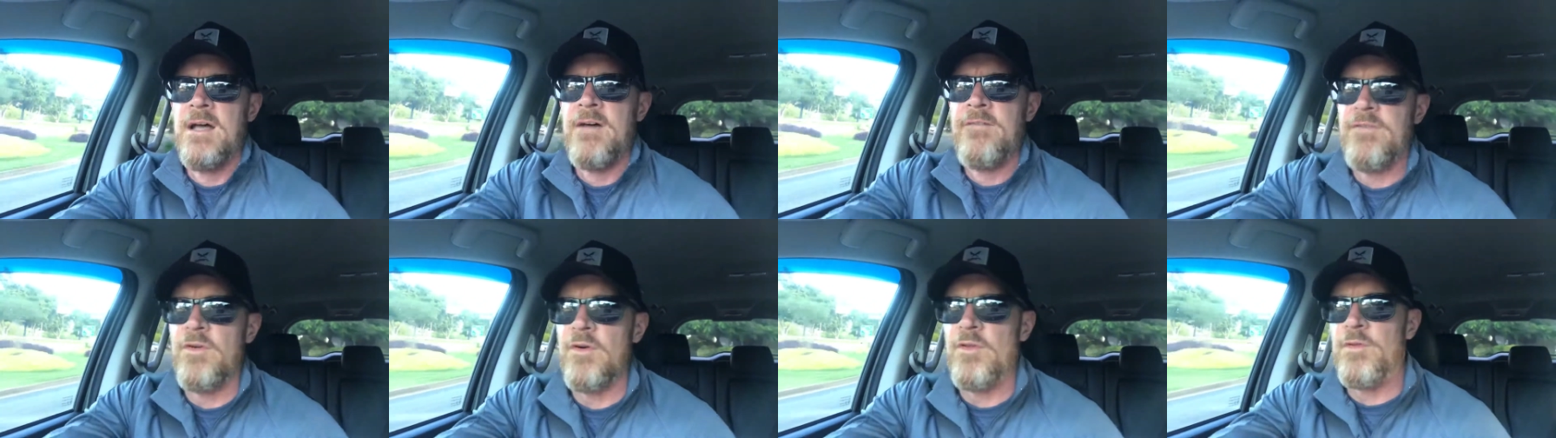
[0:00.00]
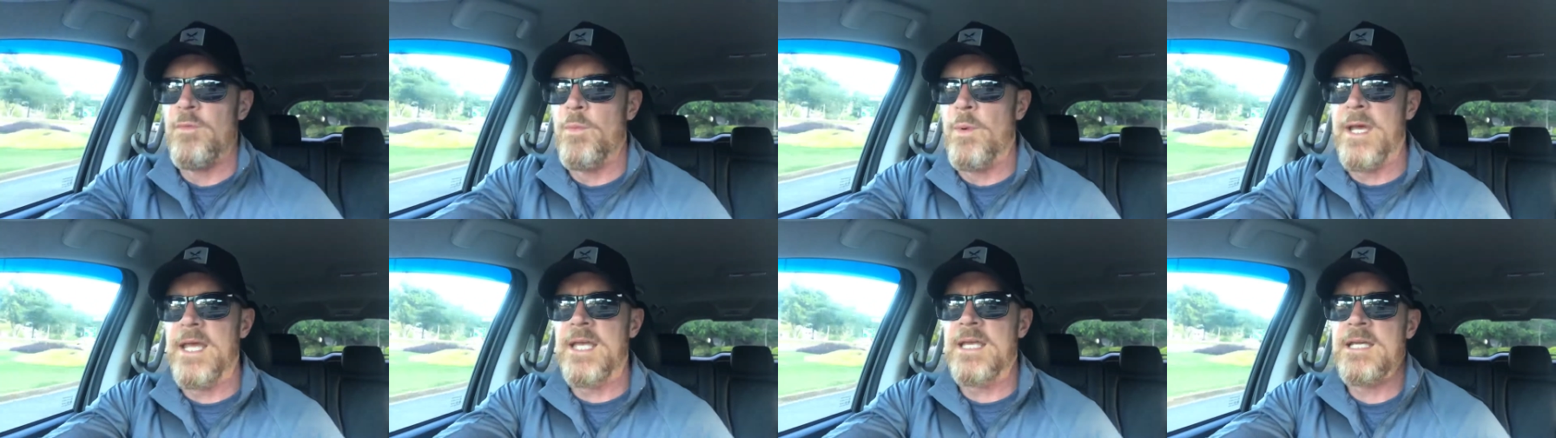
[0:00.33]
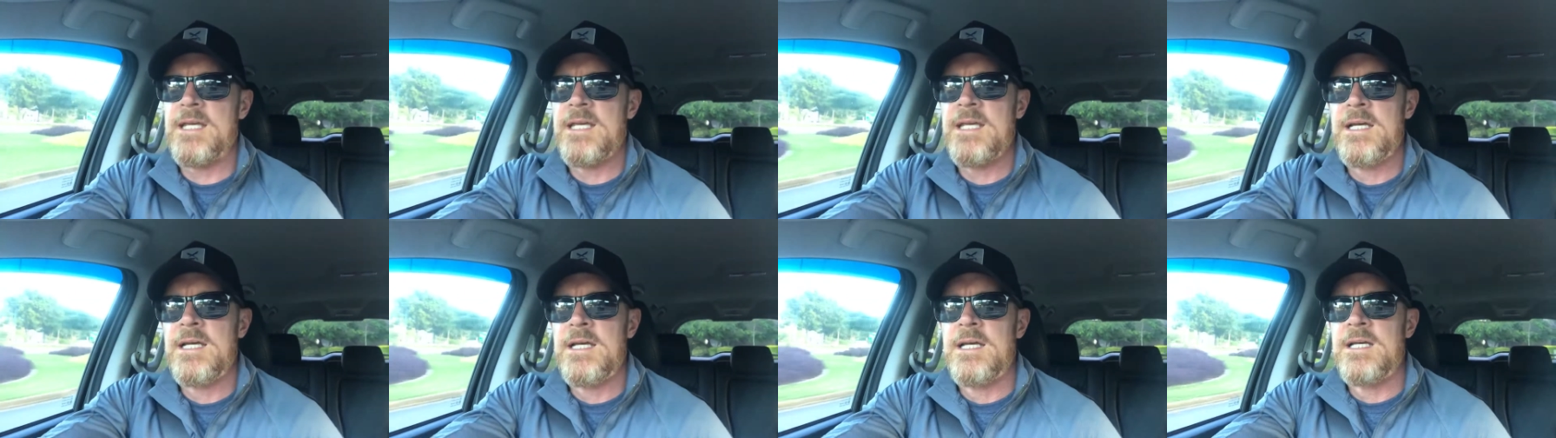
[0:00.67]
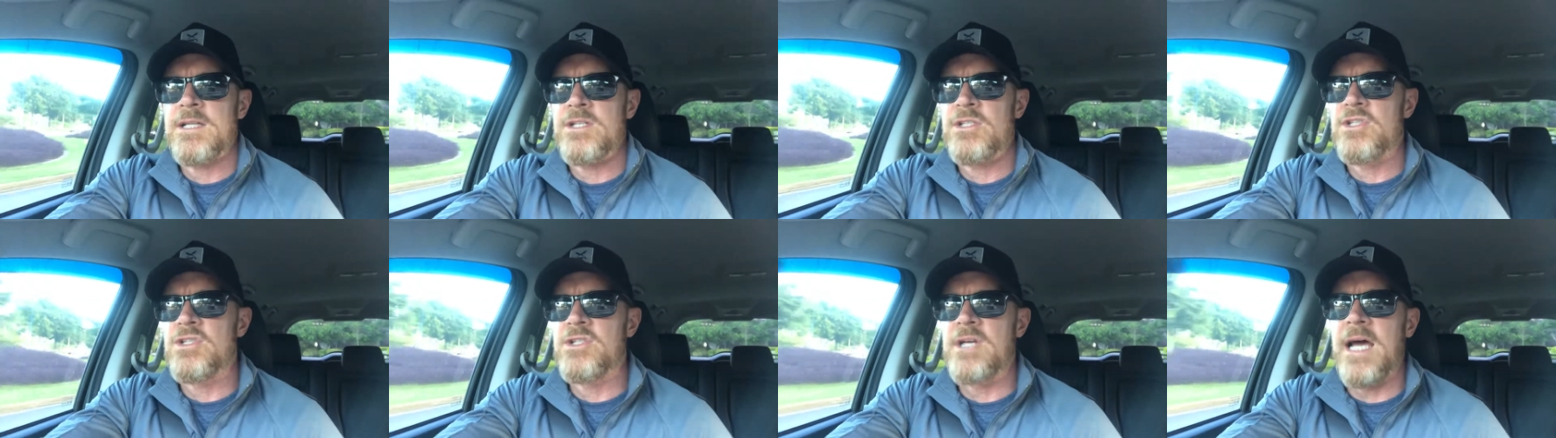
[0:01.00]
for the week
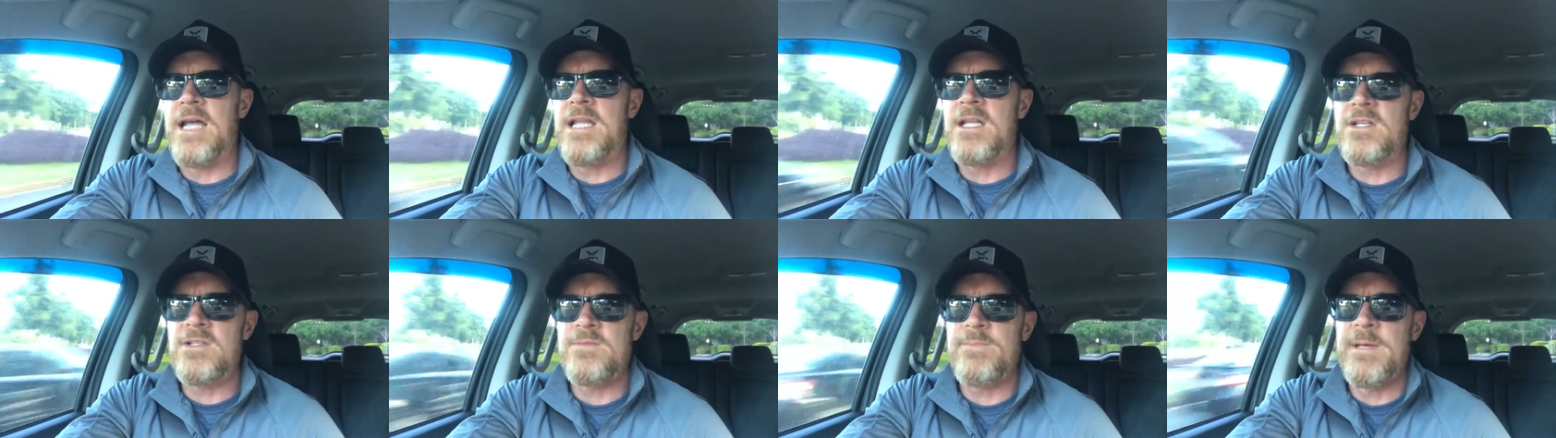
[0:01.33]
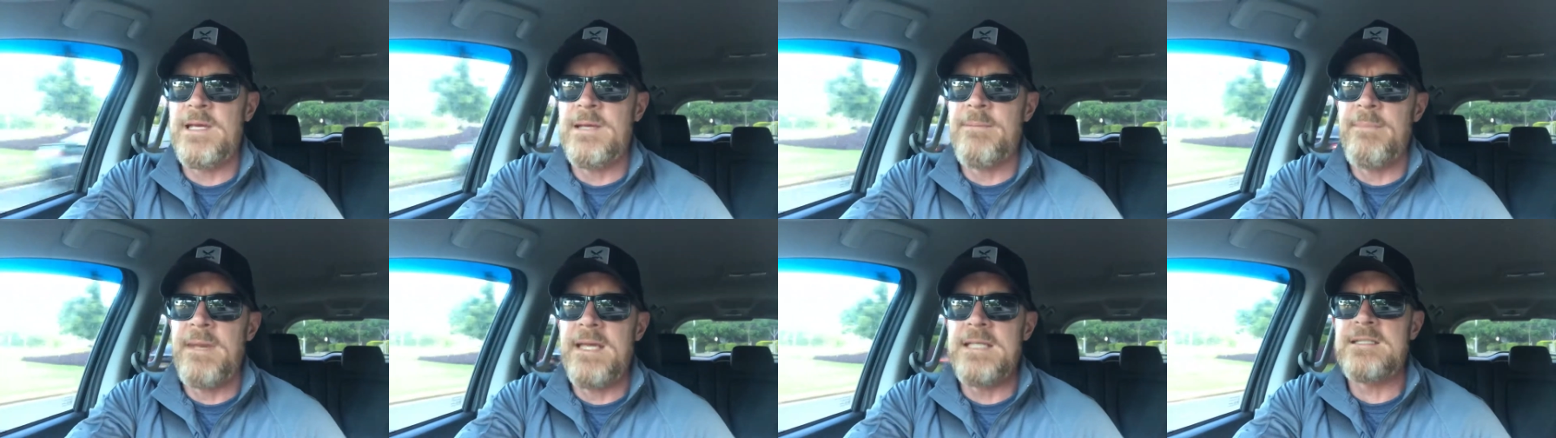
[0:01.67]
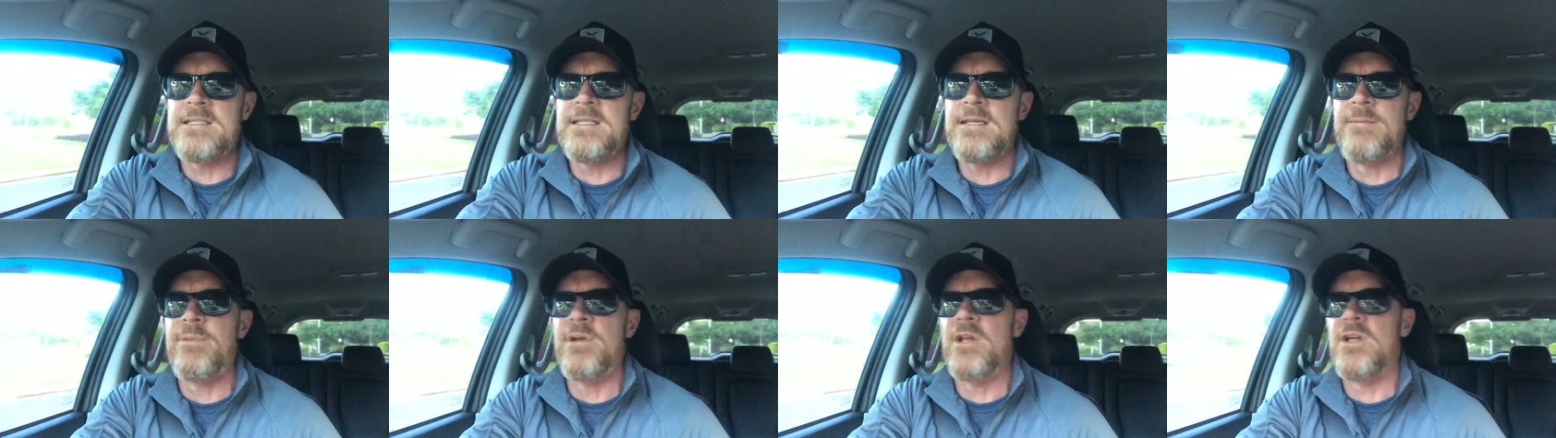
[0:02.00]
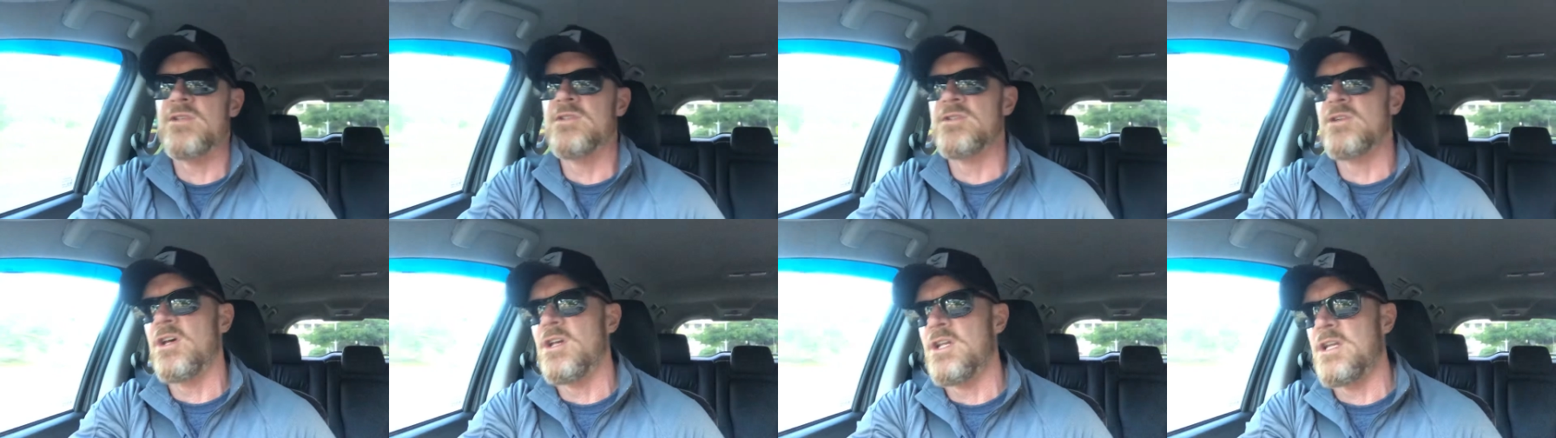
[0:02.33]
it's challenged me immensely, but I
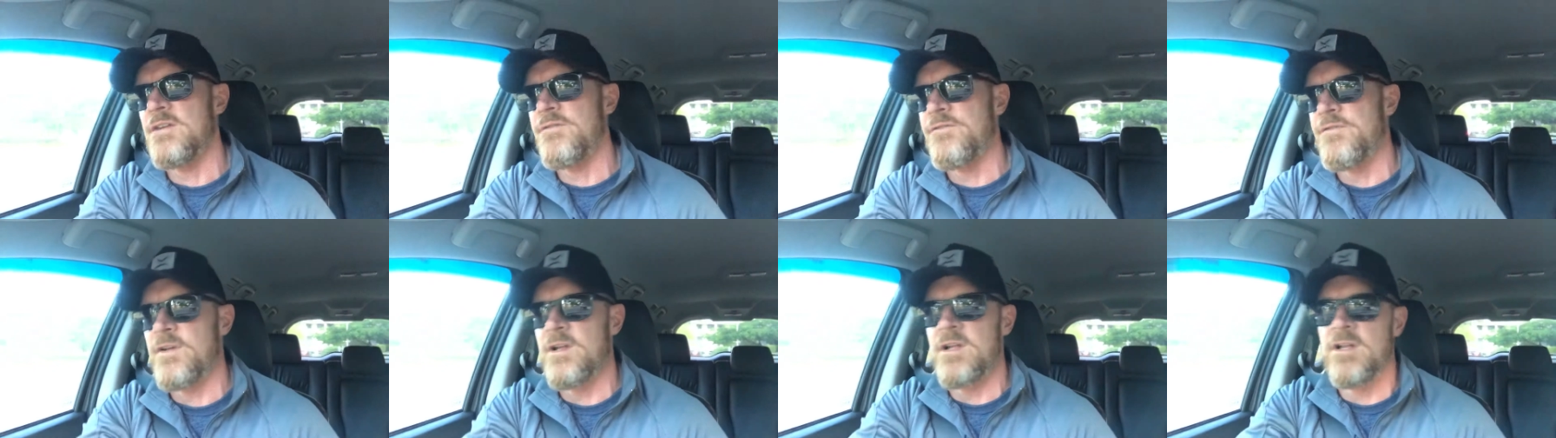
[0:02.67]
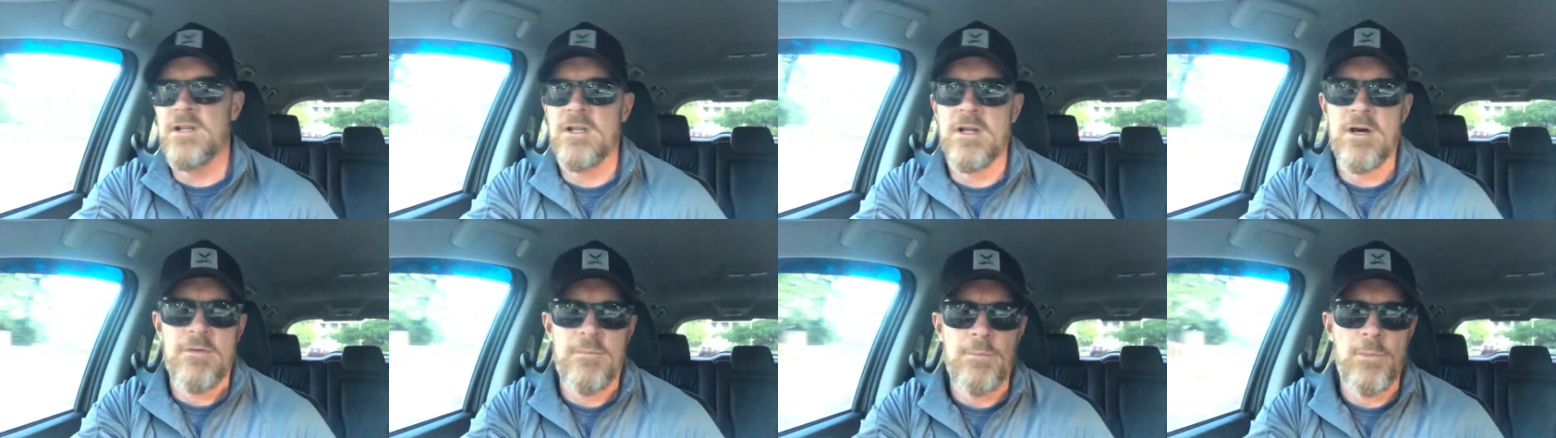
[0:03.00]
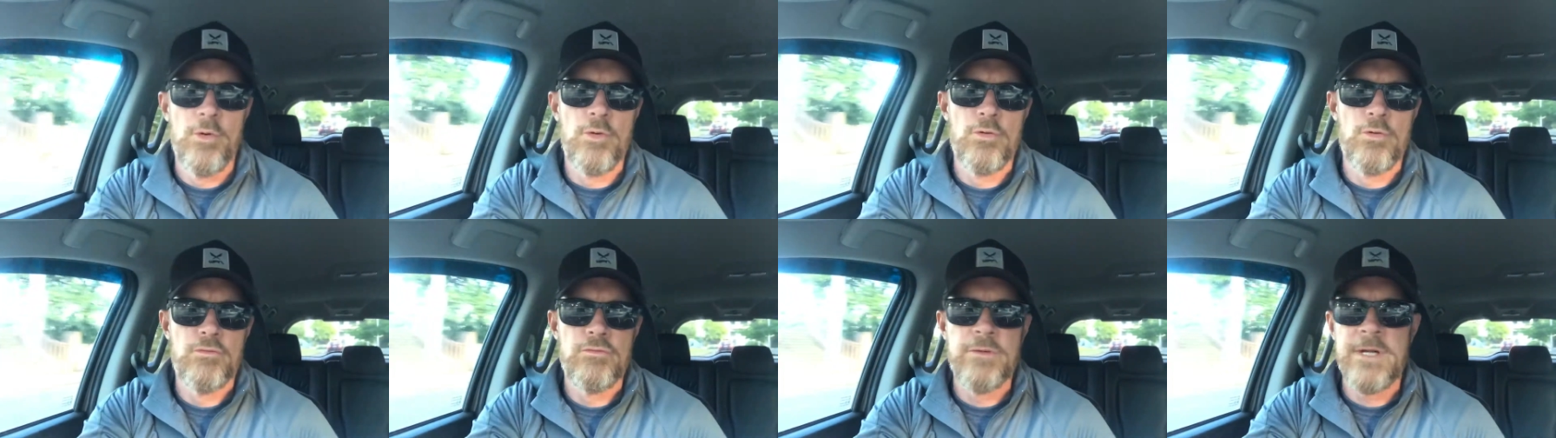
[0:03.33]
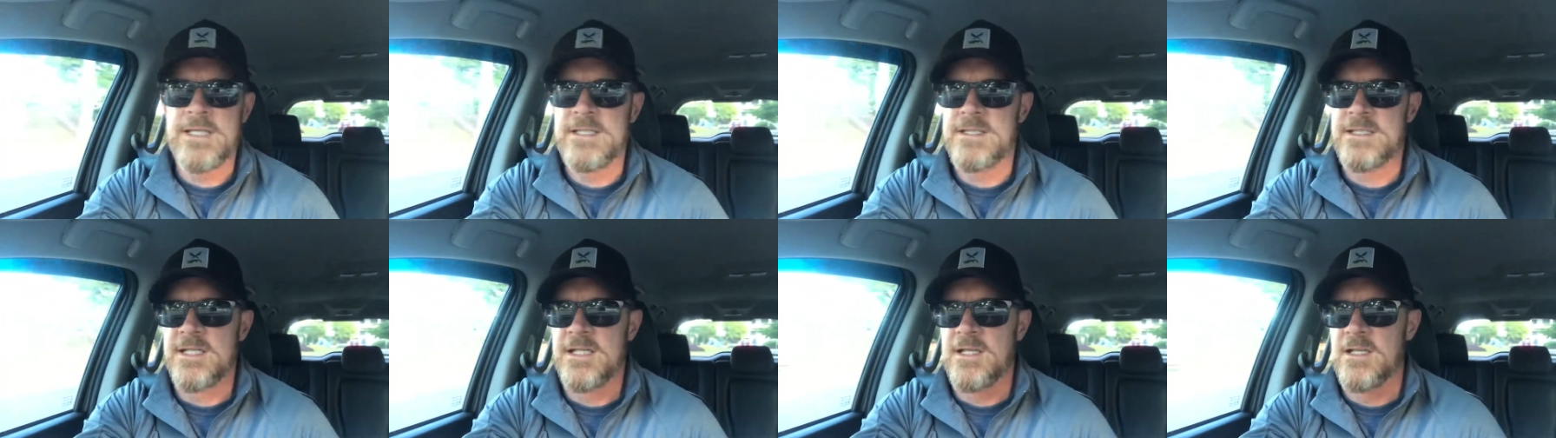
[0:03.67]
certainly feel a lot more
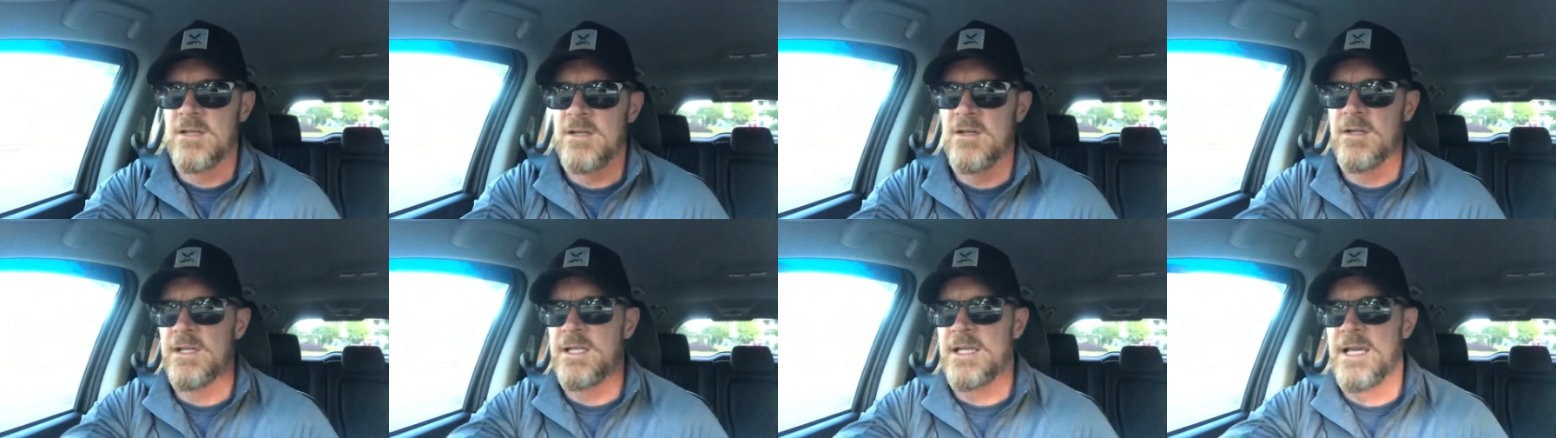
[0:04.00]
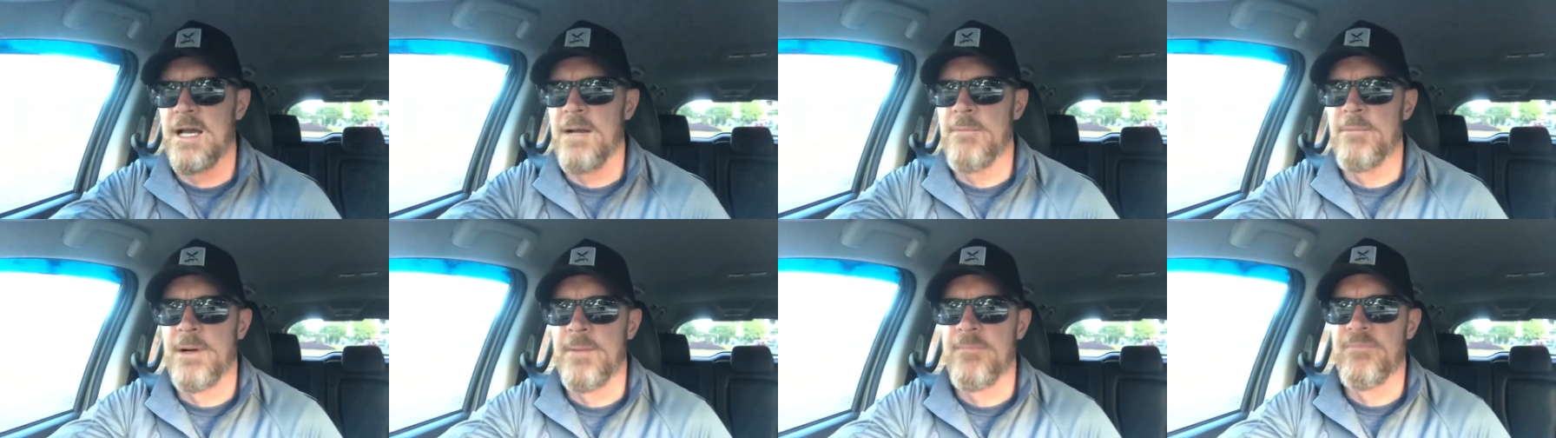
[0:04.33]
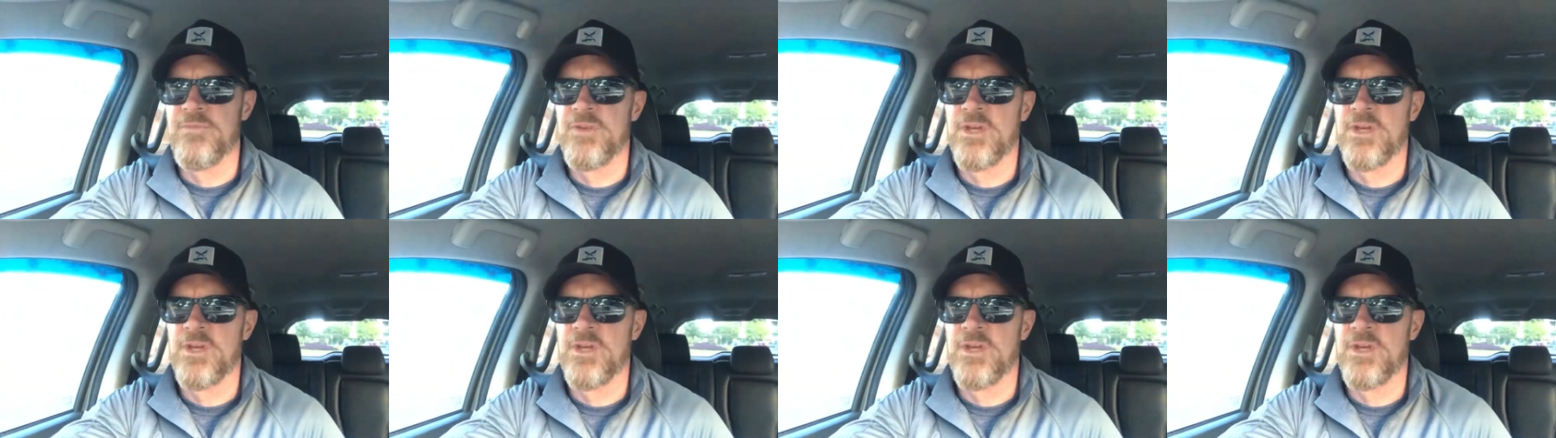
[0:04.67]
rested and a lot calmer.